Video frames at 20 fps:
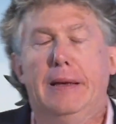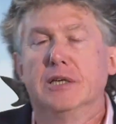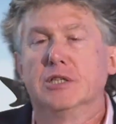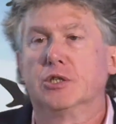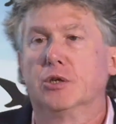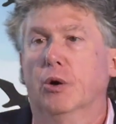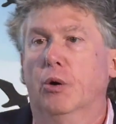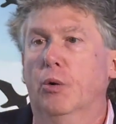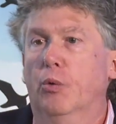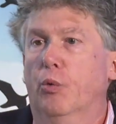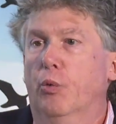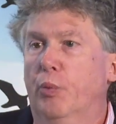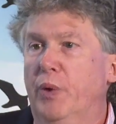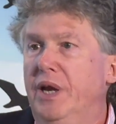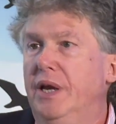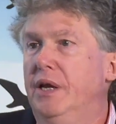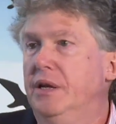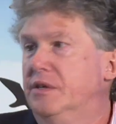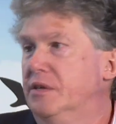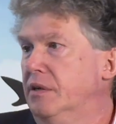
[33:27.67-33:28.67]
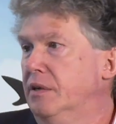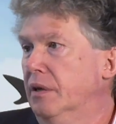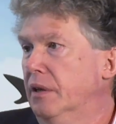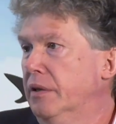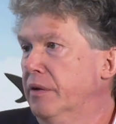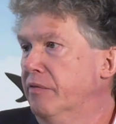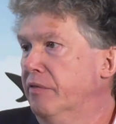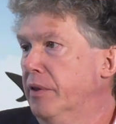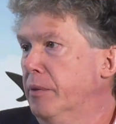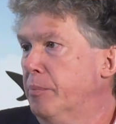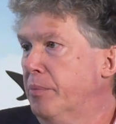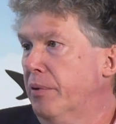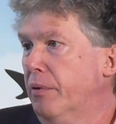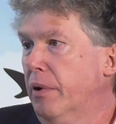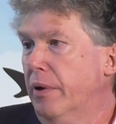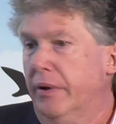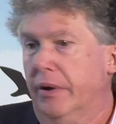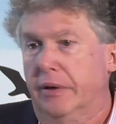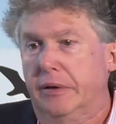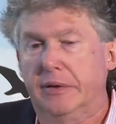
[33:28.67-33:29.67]
So we need to deliver the
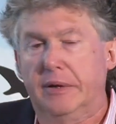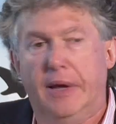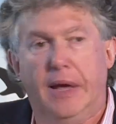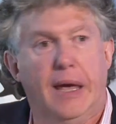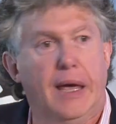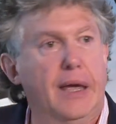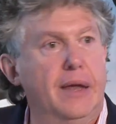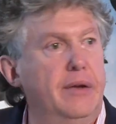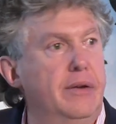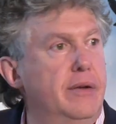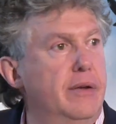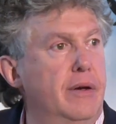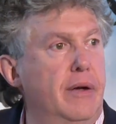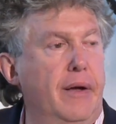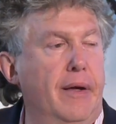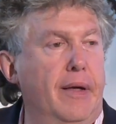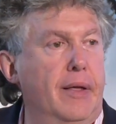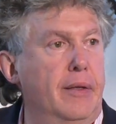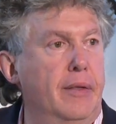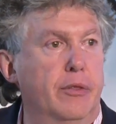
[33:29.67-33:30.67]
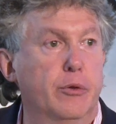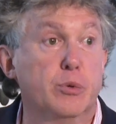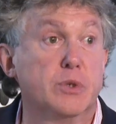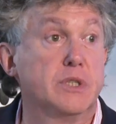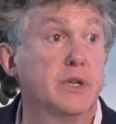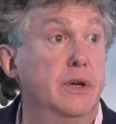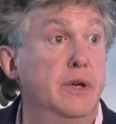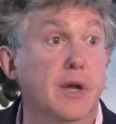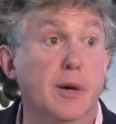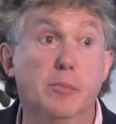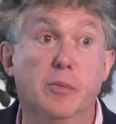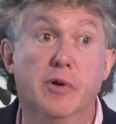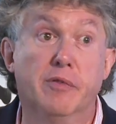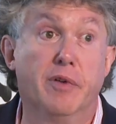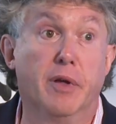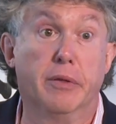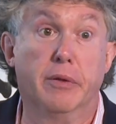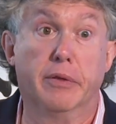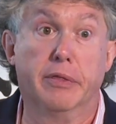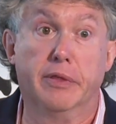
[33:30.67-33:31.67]
product. And there was a number
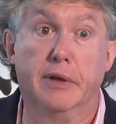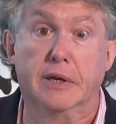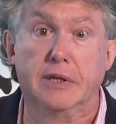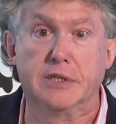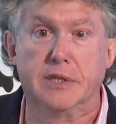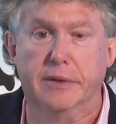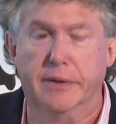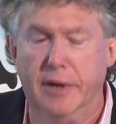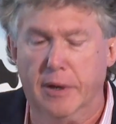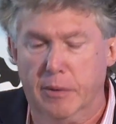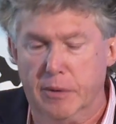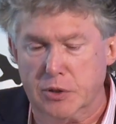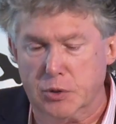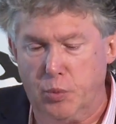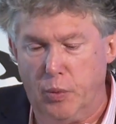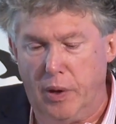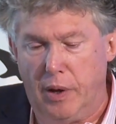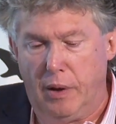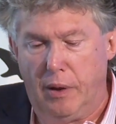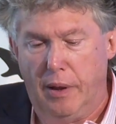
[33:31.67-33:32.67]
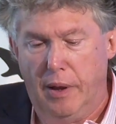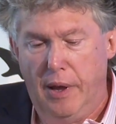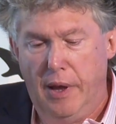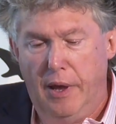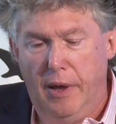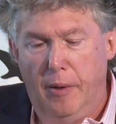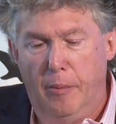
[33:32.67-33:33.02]
of other things in there as well.